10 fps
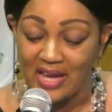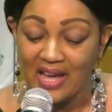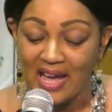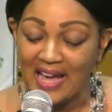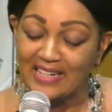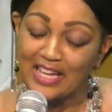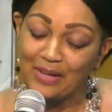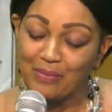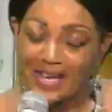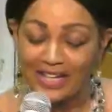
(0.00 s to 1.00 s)
and he
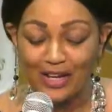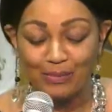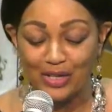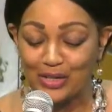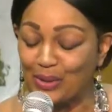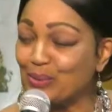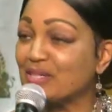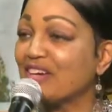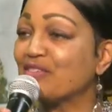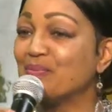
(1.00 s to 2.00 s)
made him a coat
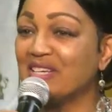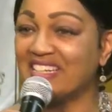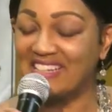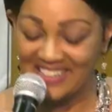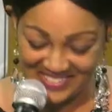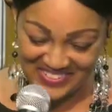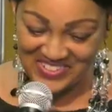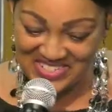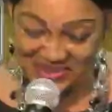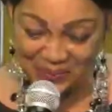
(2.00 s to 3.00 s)
of many
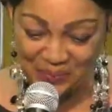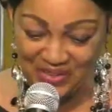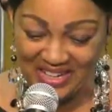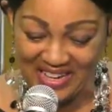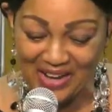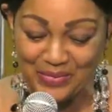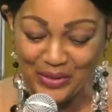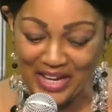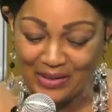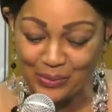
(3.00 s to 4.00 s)
colors. I'm
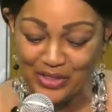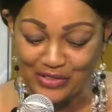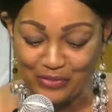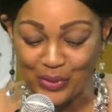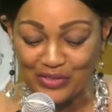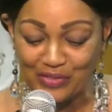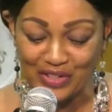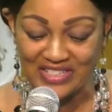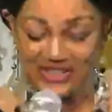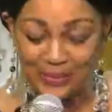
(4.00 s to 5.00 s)
going to go ahead and read the fourth
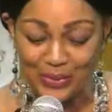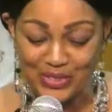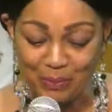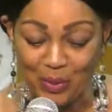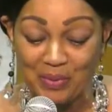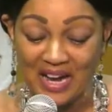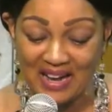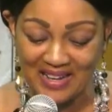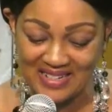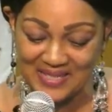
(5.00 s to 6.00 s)
verse, and then we'll
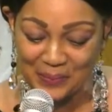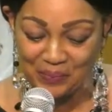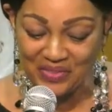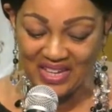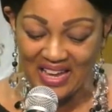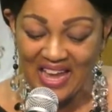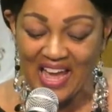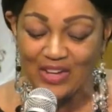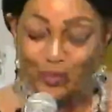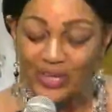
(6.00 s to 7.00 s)
pause.
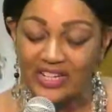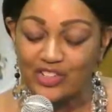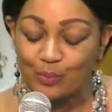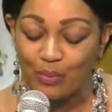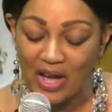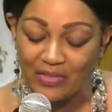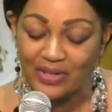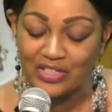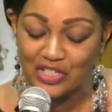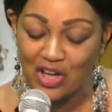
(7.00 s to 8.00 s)
And when his
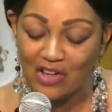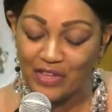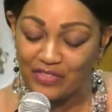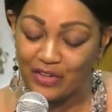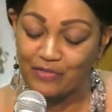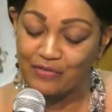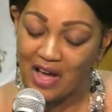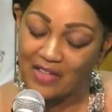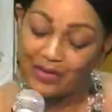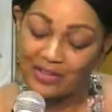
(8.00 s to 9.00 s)
brethren saw that their
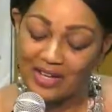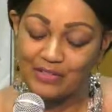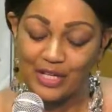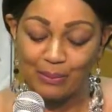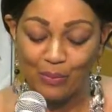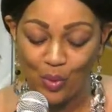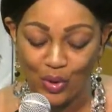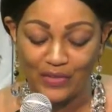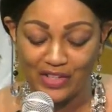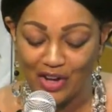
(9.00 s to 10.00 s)
father loved him
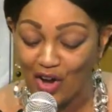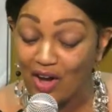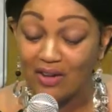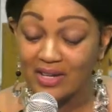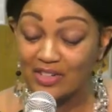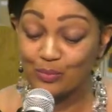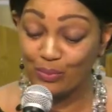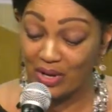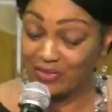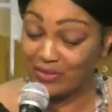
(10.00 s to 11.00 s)
more than all his
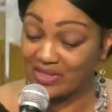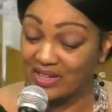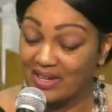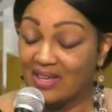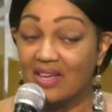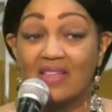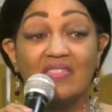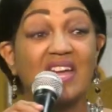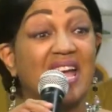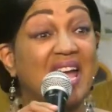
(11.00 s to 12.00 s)
brethren,
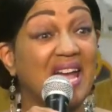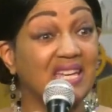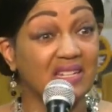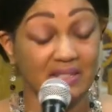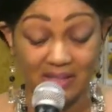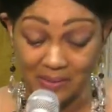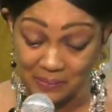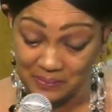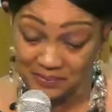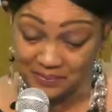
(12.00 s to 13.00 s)
they hated
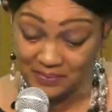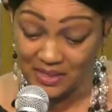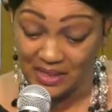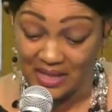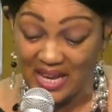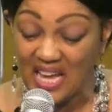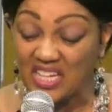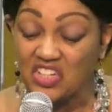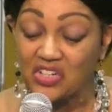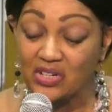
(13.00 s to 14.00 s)
him
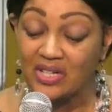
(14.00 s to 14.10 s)
and could